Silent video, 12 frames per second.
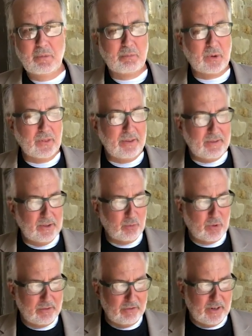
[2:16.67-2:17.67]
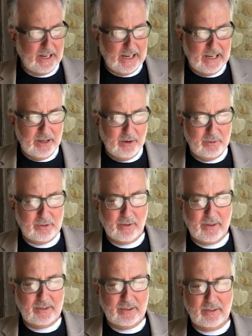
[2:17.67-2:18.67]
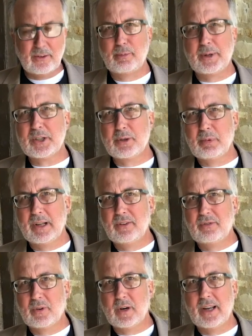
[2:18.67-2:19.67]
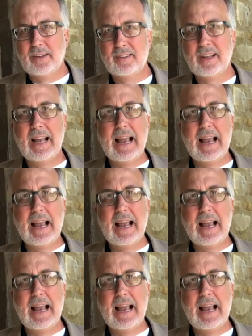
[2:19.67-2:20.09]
Both of us work for KU, so this is a special place for us.